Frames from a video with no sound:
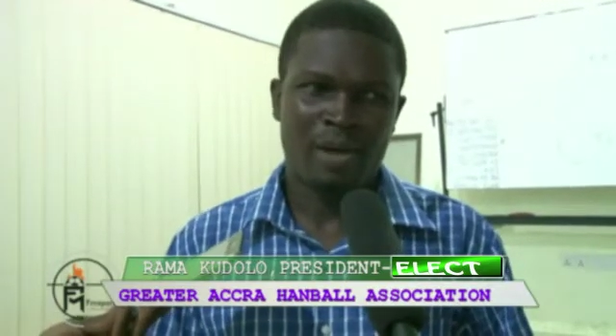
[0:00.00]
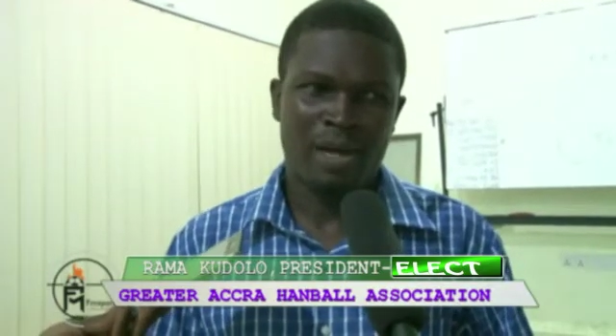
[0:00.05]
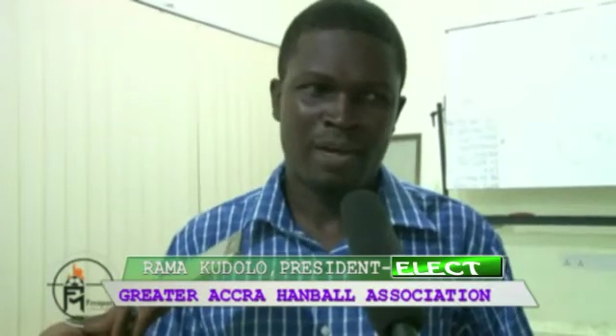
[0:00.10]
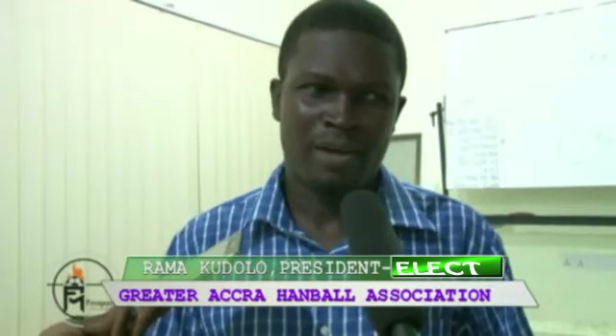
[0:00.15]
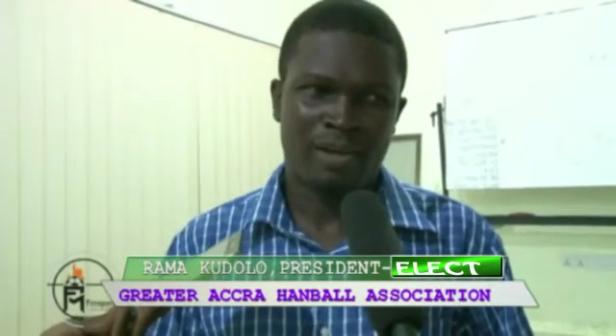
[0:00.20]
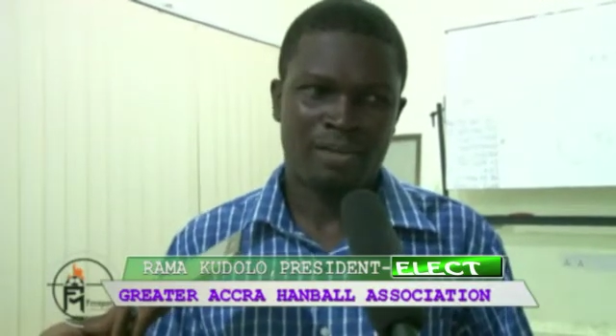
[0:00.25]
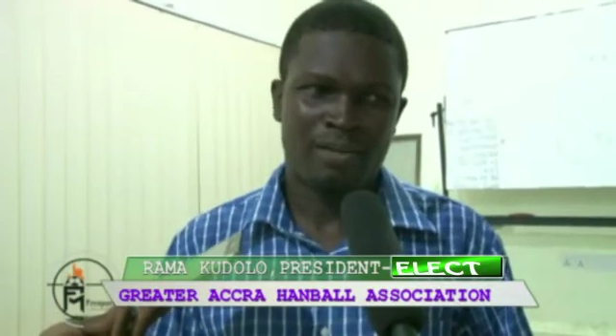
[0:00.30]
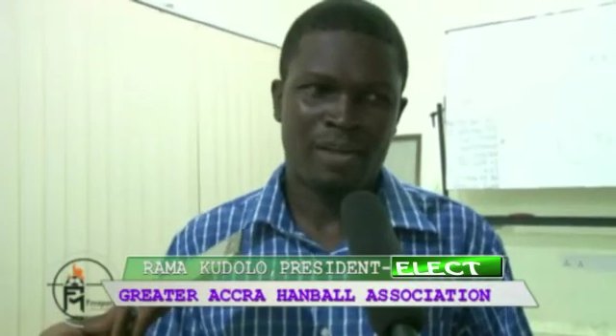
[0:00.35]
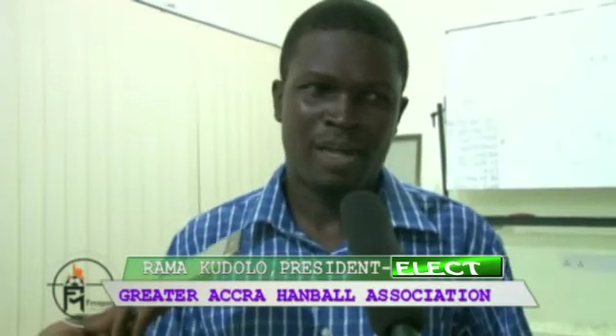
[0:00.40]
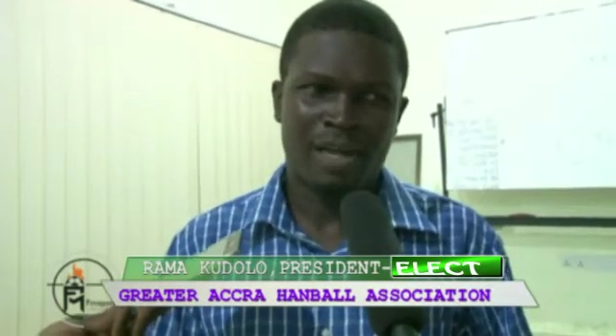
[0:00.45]

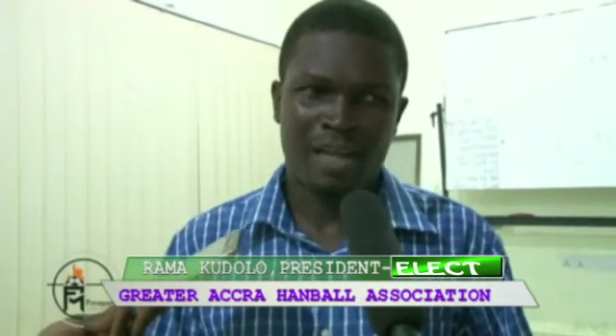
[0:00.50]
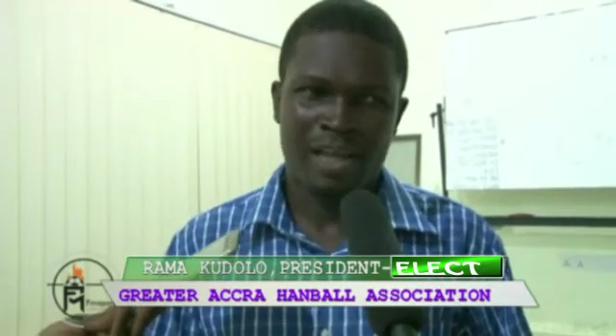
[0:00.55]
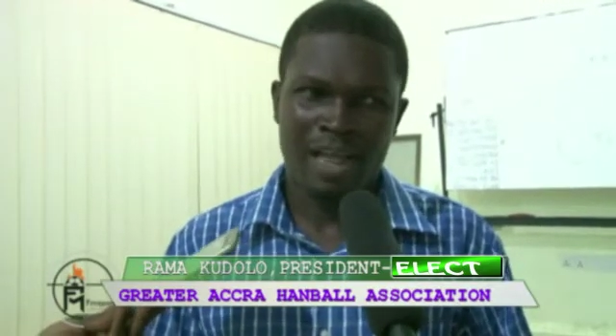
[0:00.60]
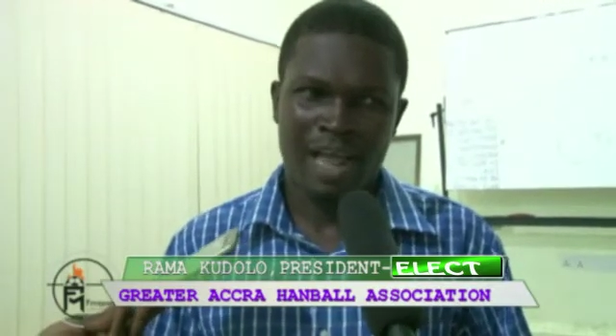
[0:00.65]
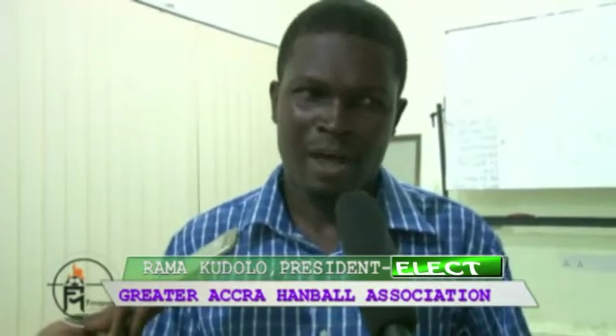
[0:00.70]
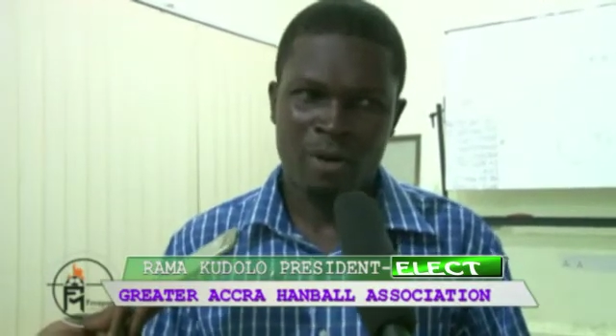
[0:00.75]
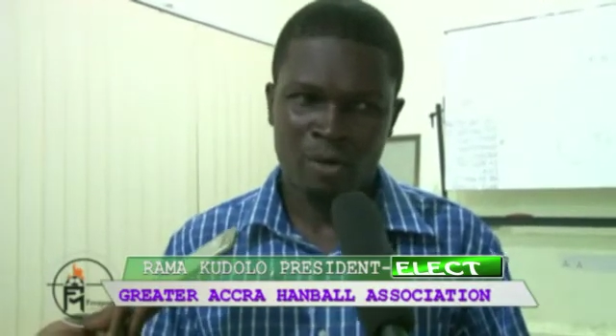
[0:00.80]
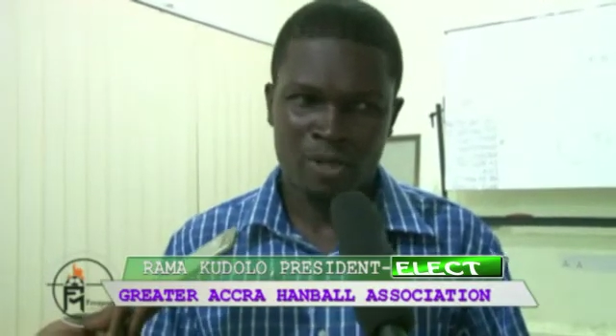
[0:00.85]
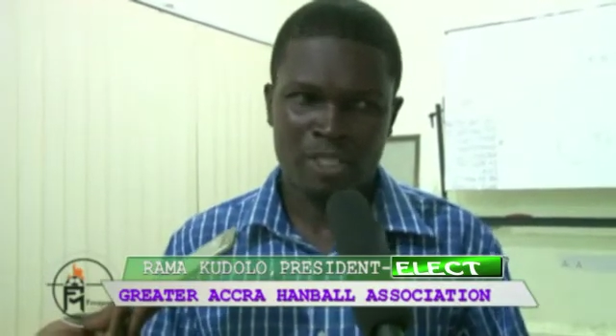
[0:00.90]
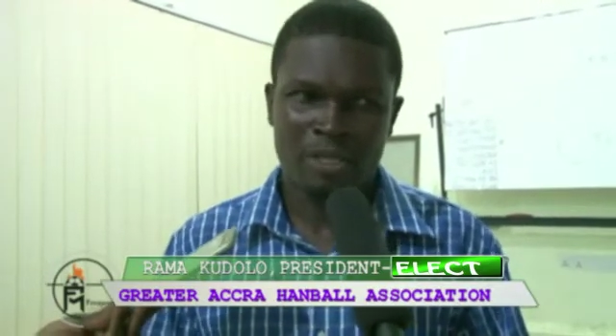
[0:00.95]
background.
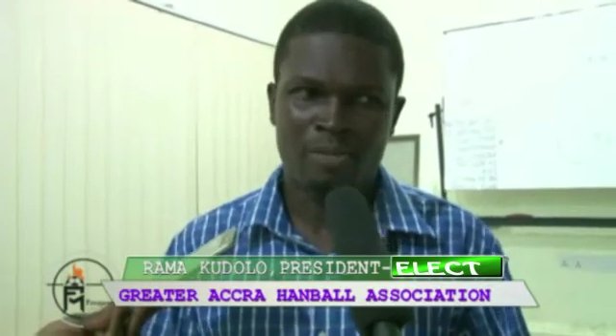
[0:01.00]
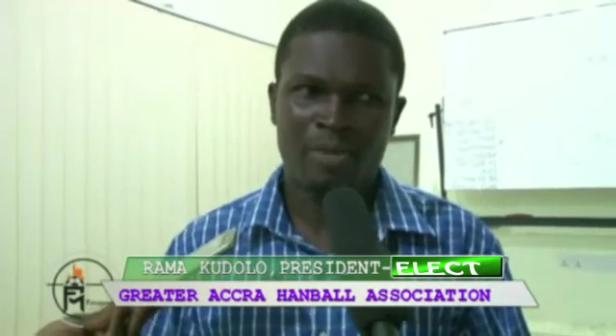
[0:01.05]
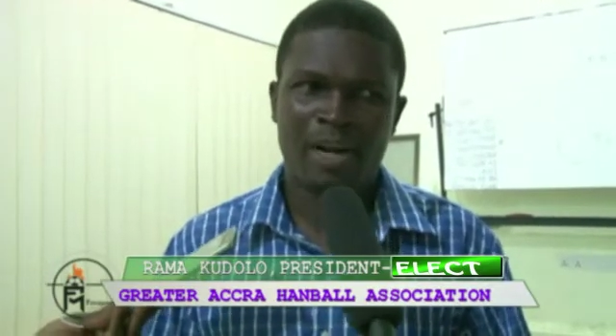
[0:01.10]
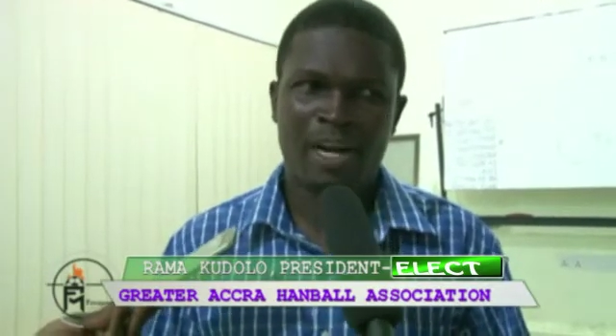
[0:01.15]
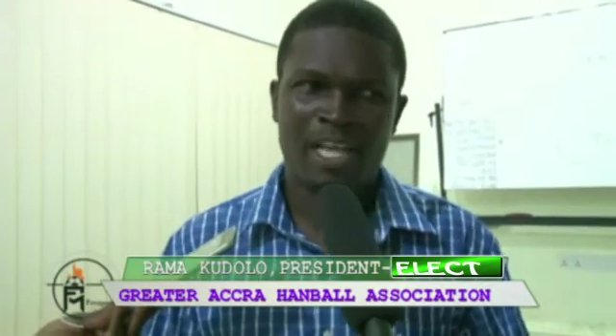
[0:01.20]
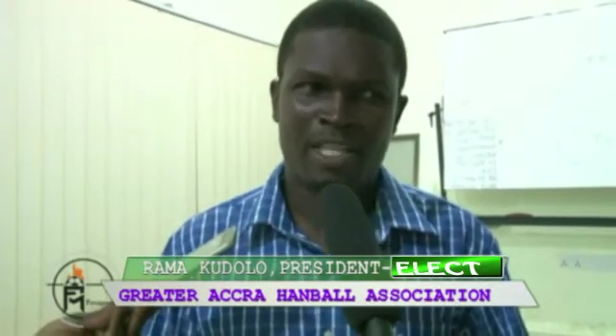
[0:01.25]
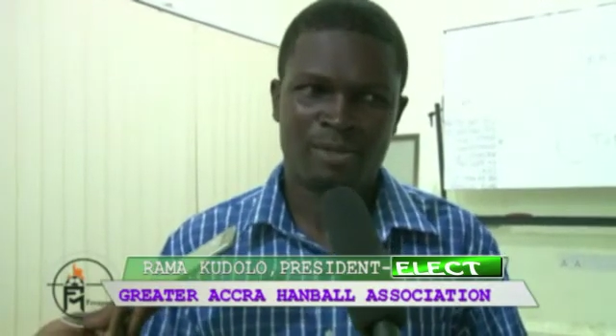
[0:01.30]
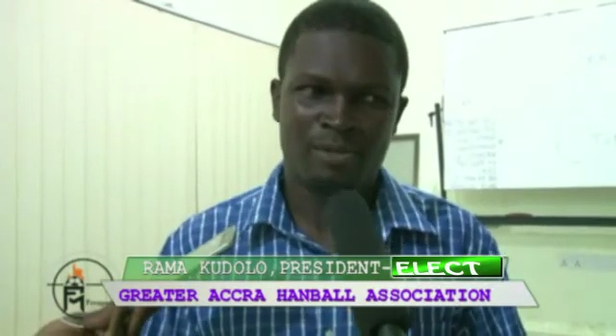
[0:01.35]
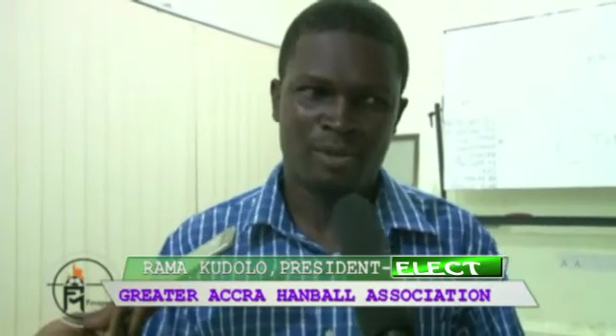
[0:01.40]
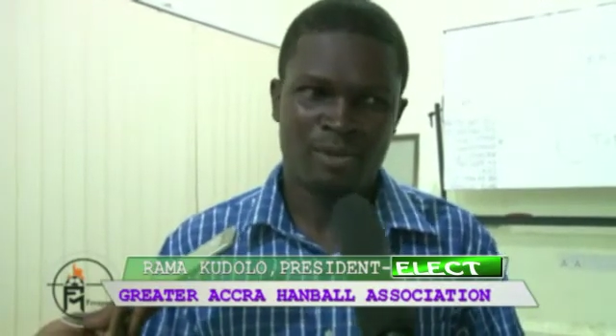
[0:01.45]
I was a
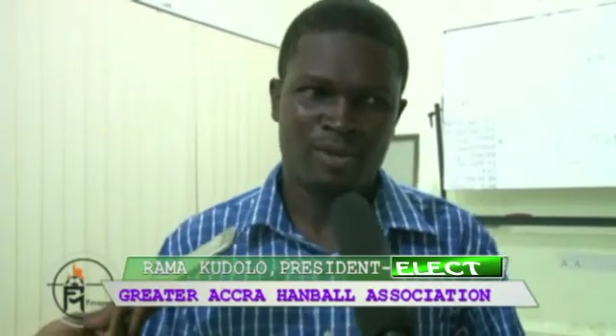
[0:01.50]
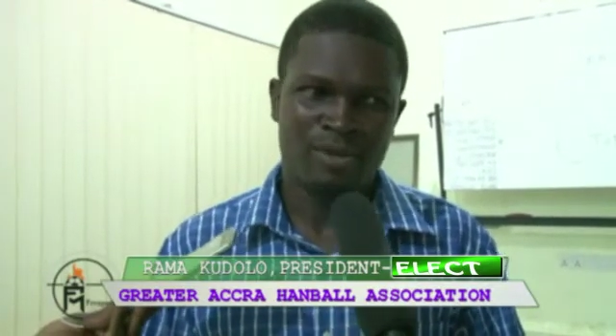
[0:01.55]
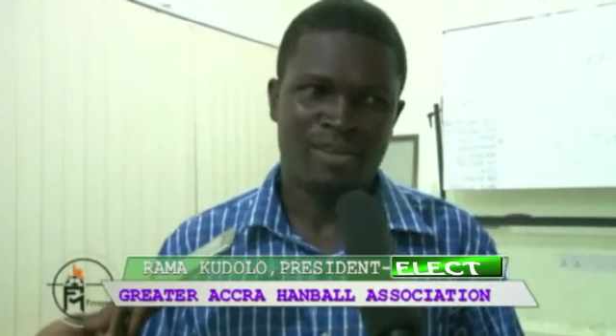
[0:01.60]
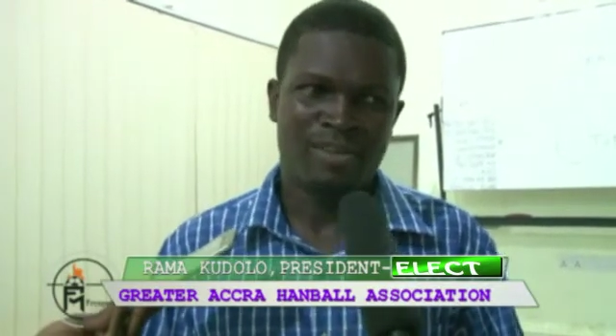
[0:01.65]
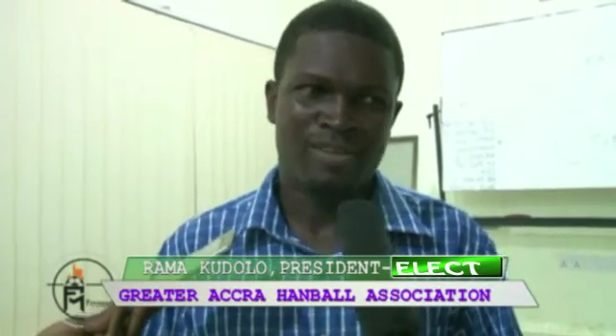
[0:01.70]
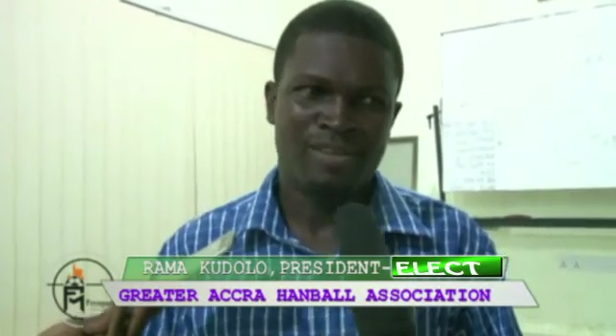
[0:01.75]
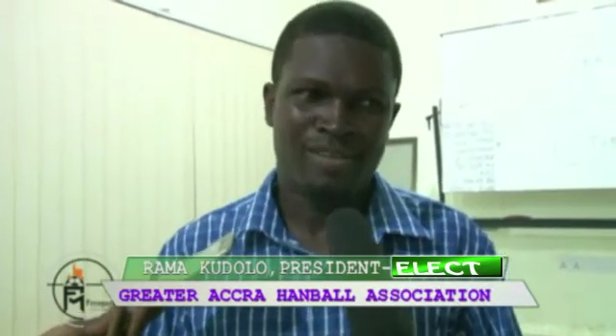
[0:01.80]
barracks boy.